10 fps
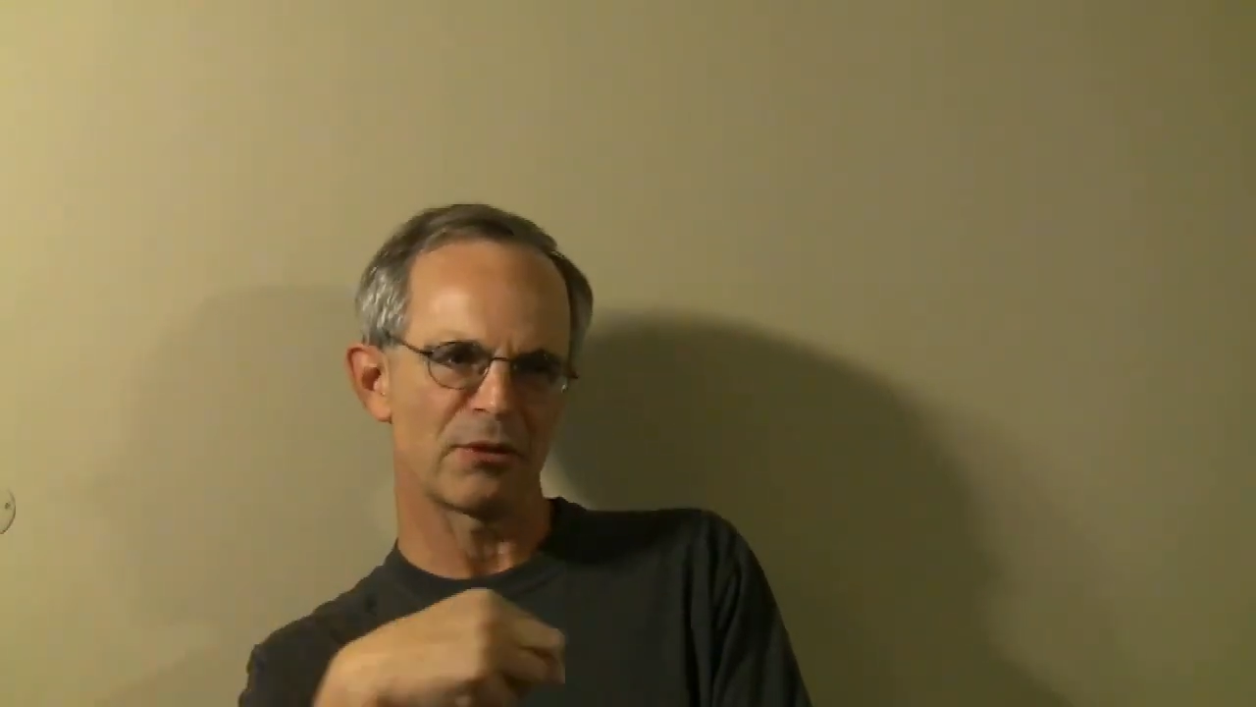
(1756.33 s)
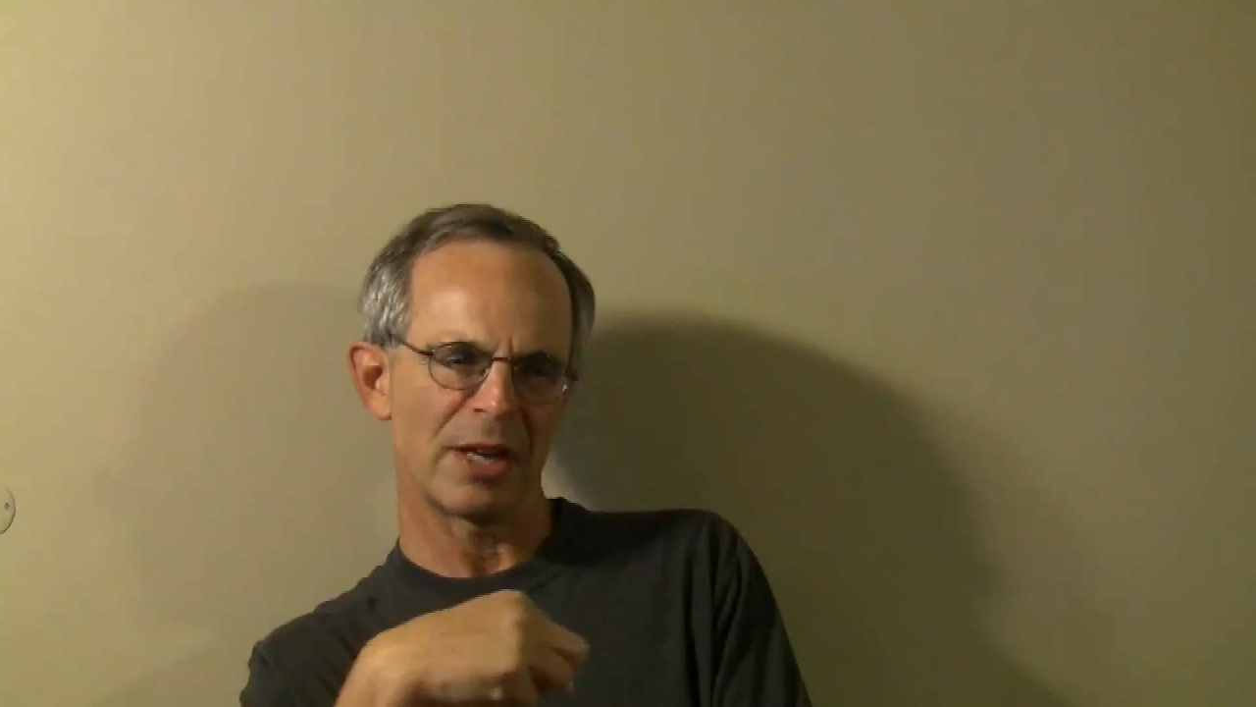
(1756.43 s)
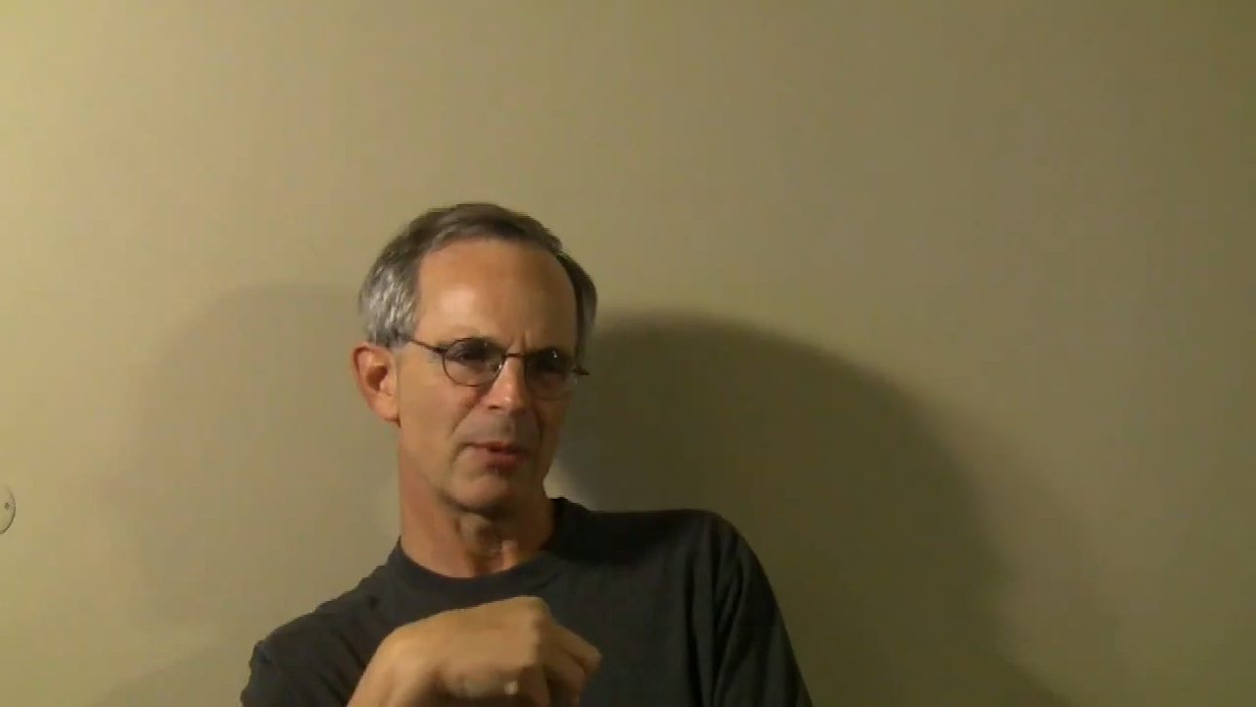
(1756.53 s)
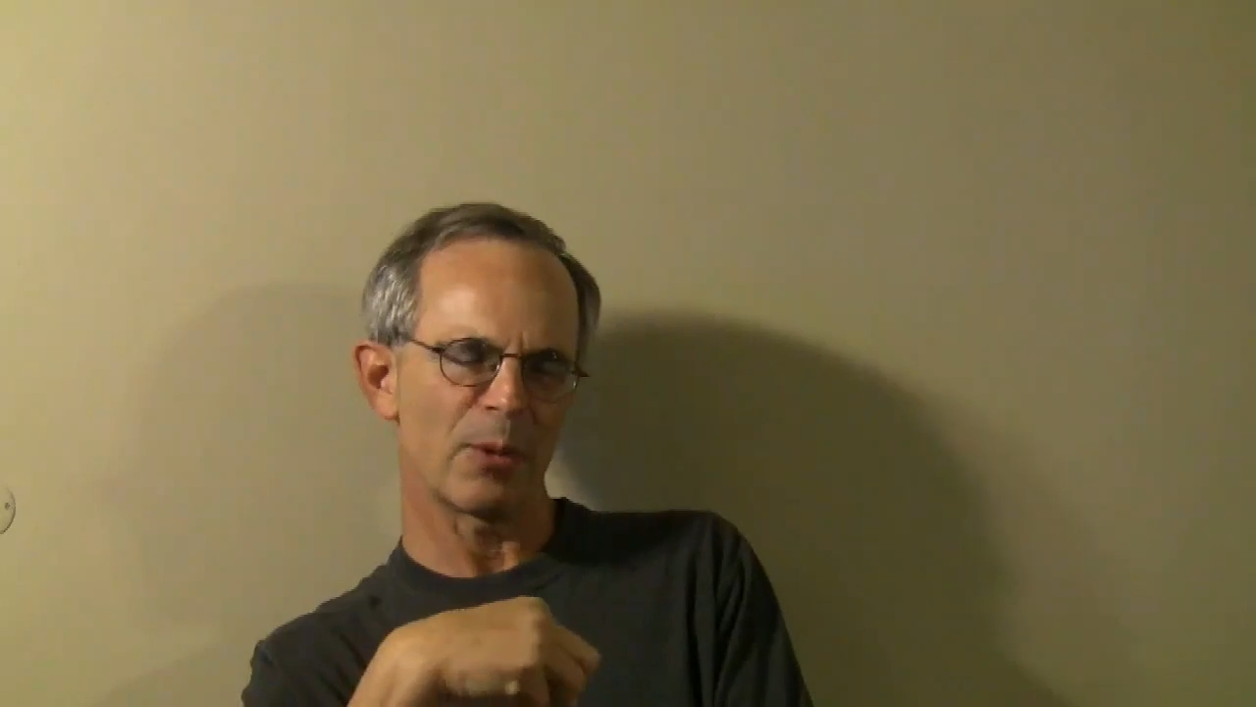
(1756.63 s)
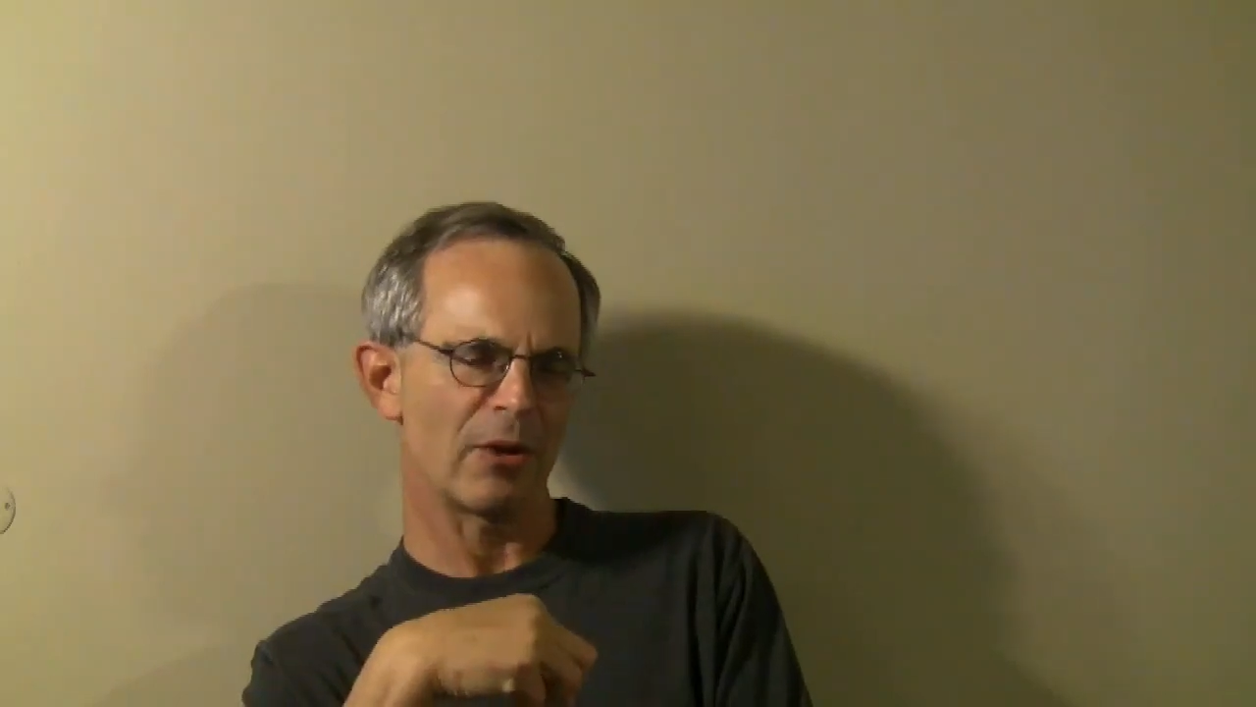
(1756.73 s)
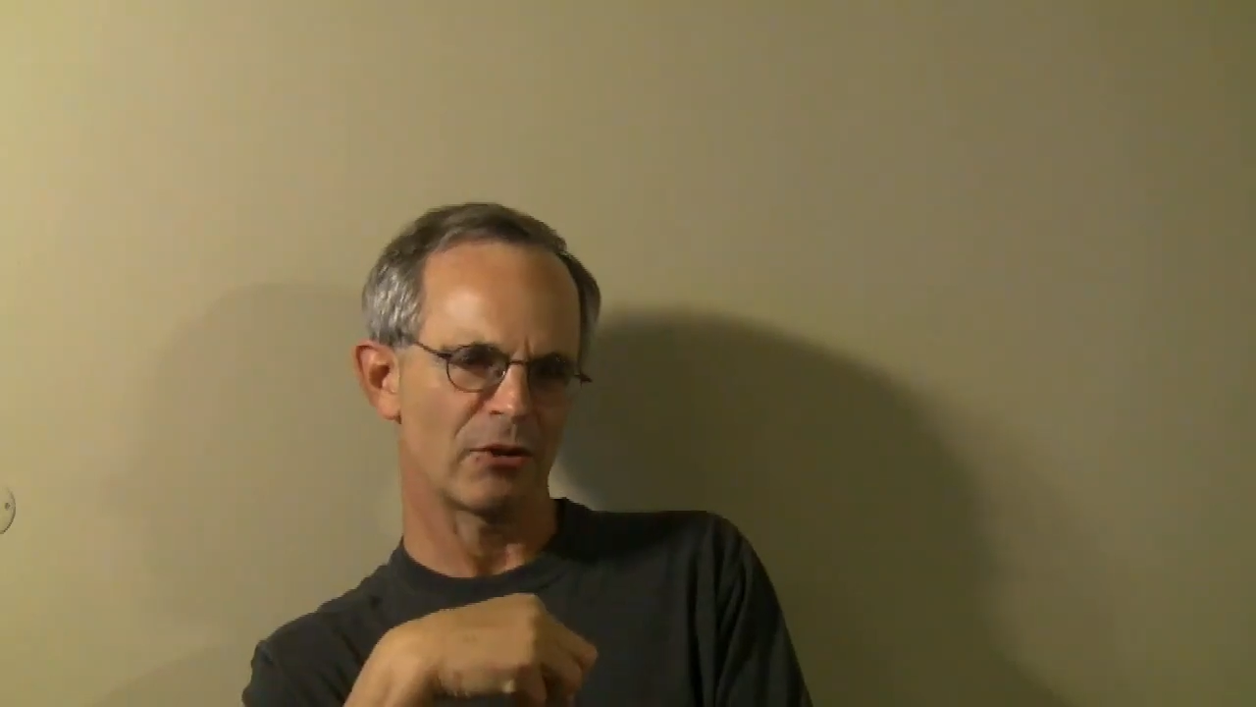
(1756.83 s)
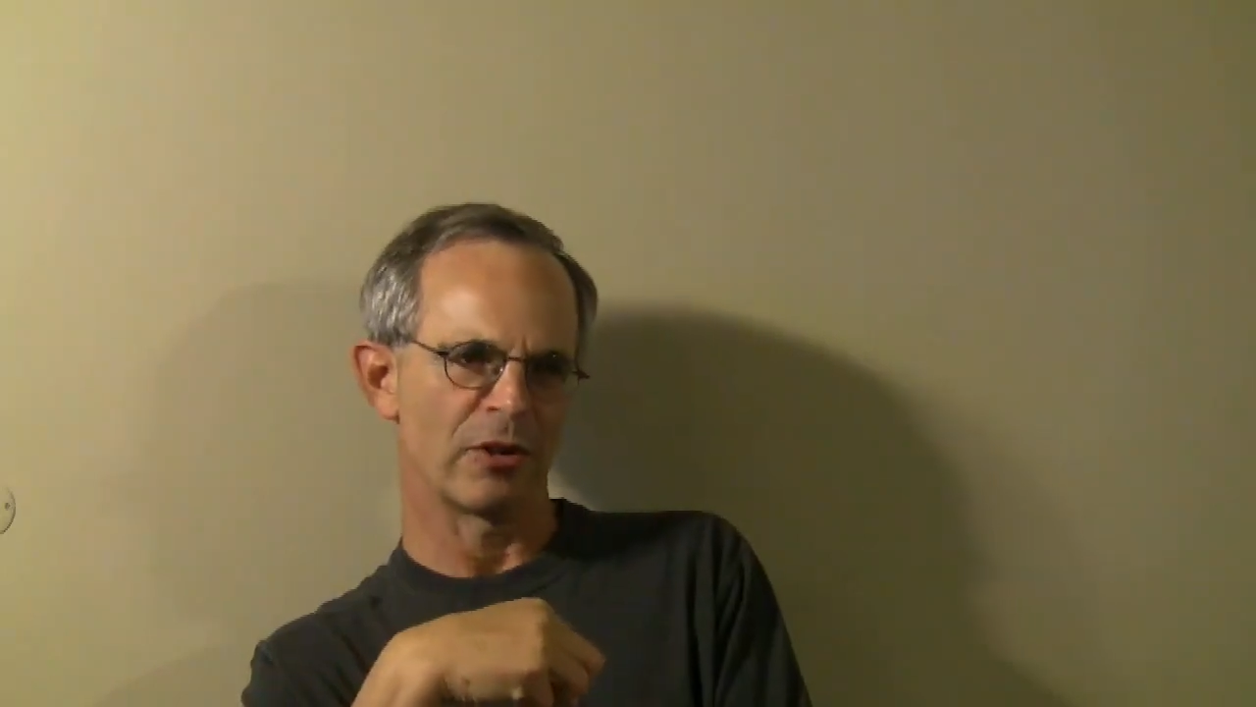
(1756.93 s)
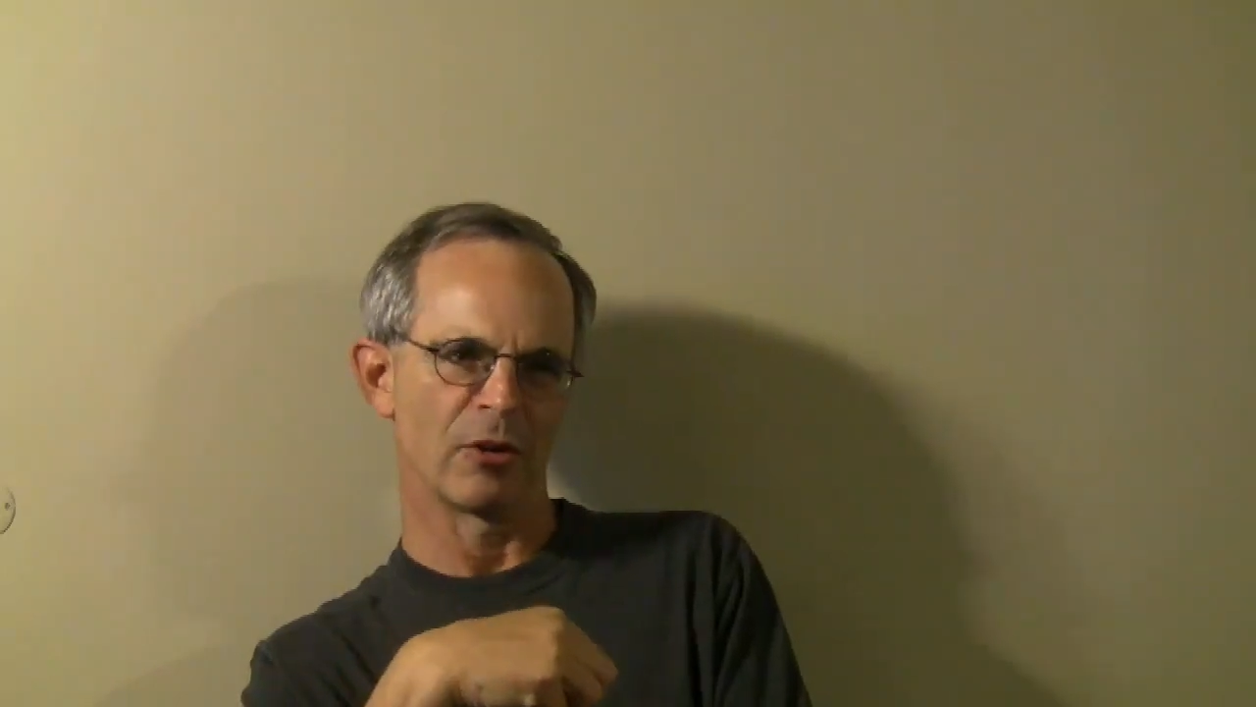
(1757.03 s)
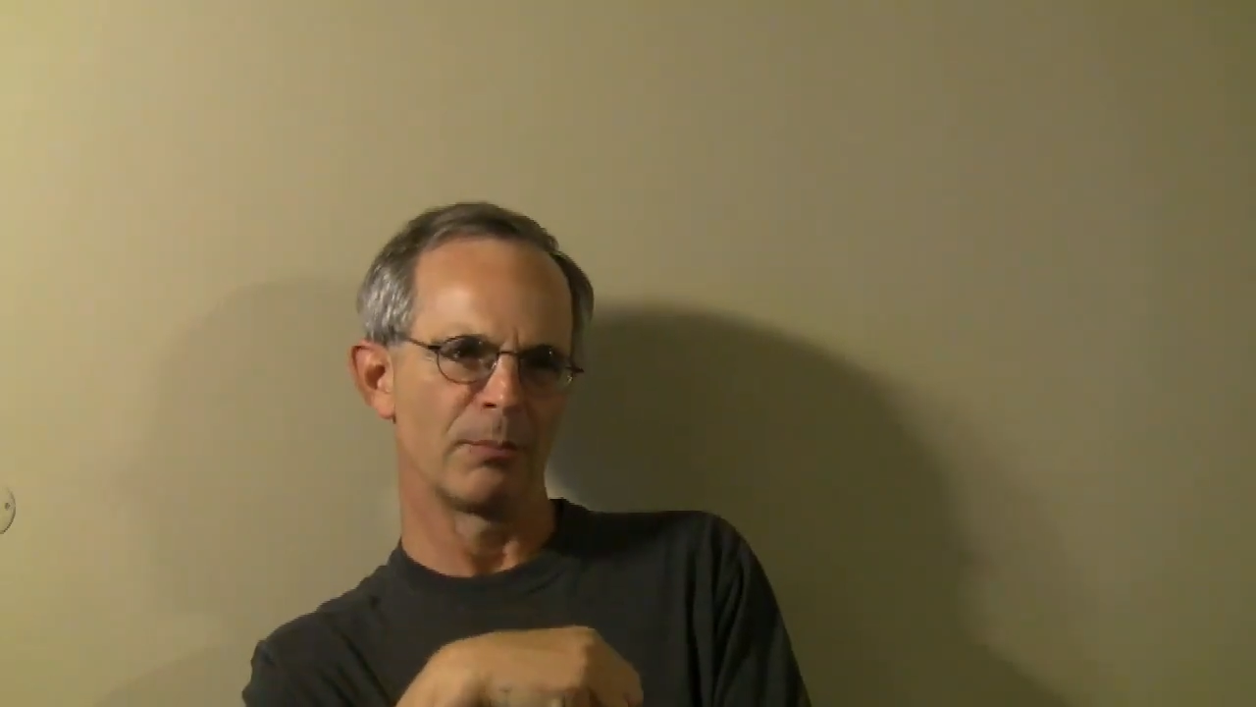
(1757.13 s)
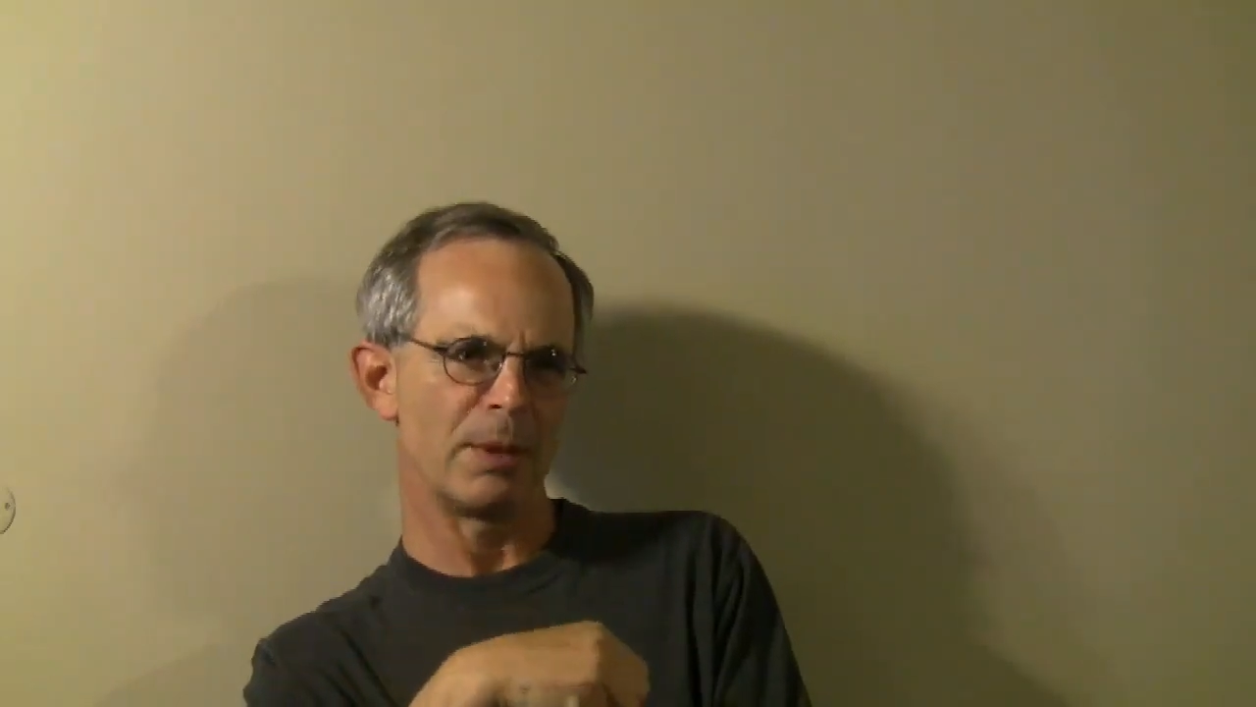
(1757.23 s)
same question.